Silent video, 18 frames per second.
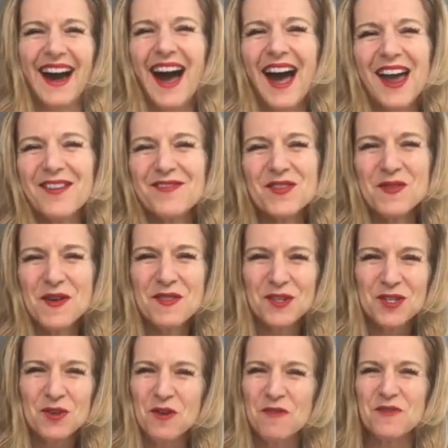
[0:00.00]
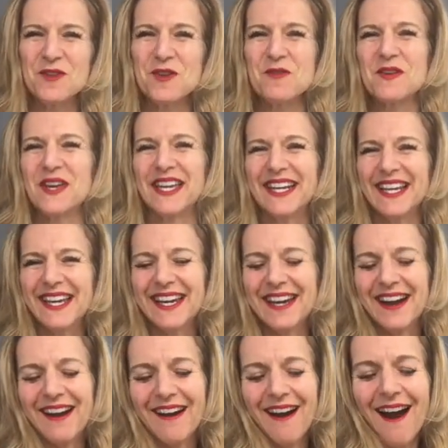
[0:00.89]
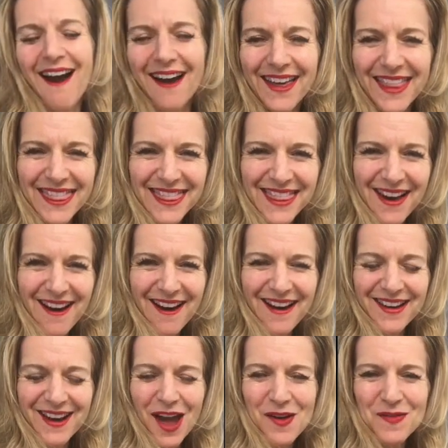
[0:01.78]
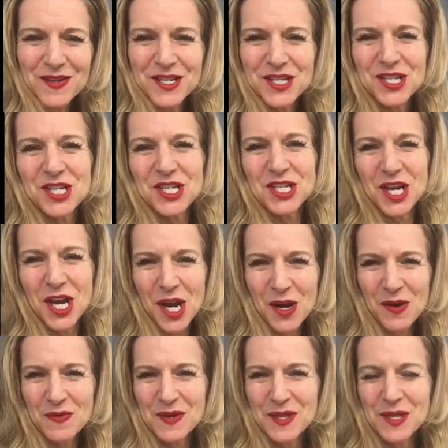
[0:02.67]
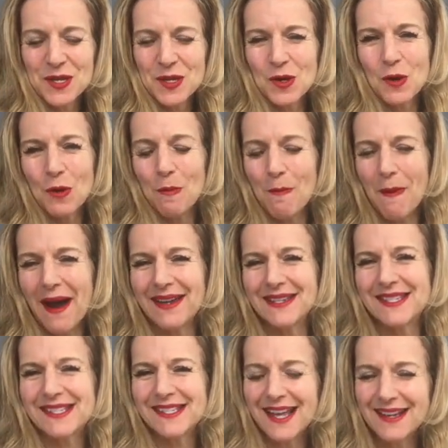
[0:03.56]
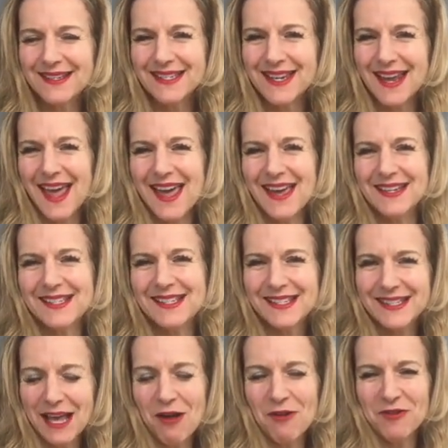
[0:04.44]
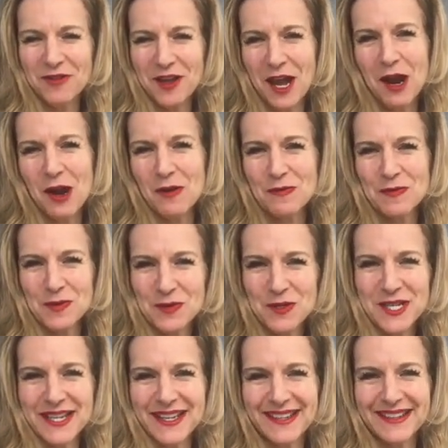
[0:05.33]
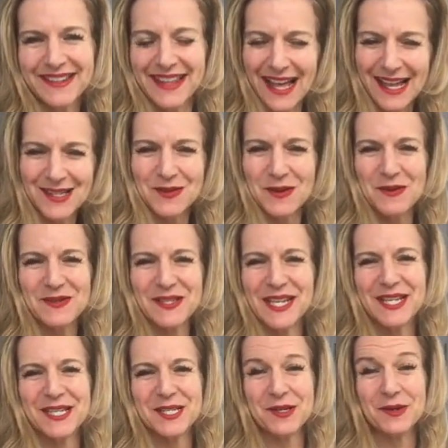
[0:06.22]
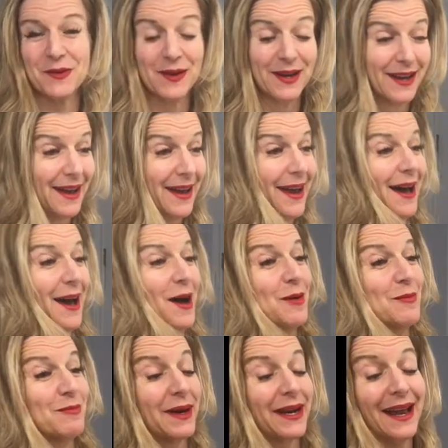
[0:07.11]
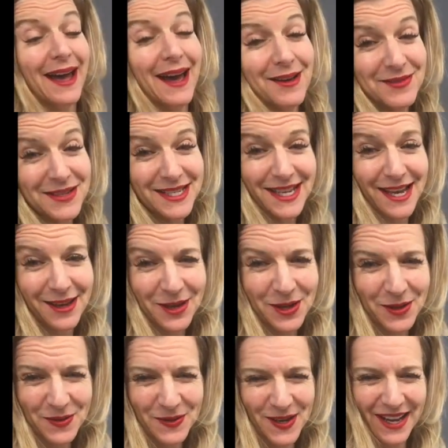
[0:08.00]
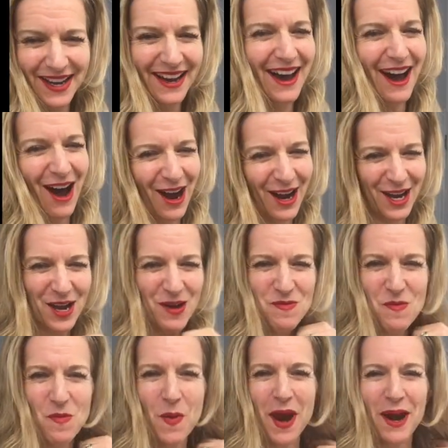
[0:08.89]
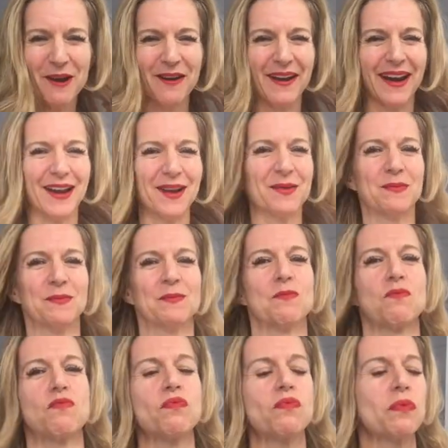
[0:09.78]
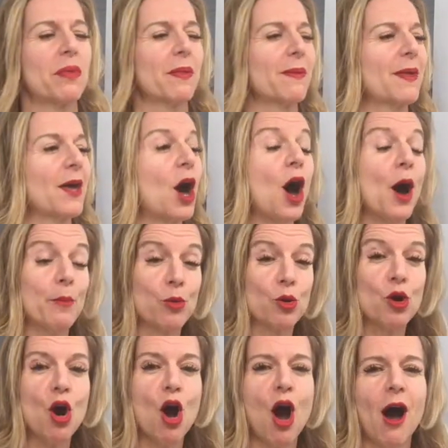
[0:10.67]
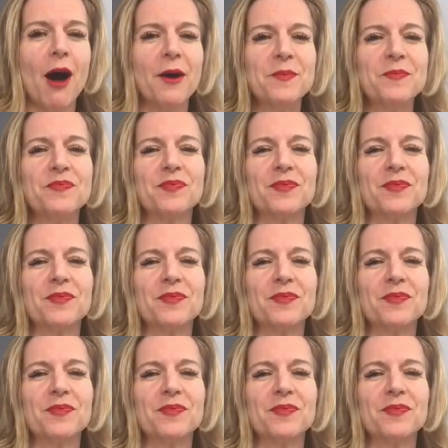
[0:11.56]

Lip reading: Hi everyone, the Joyful Yogini here. I thought I would share with you my Sunday self-care routine. That's what I was going to do. But I have to tell you, I am wearing a bra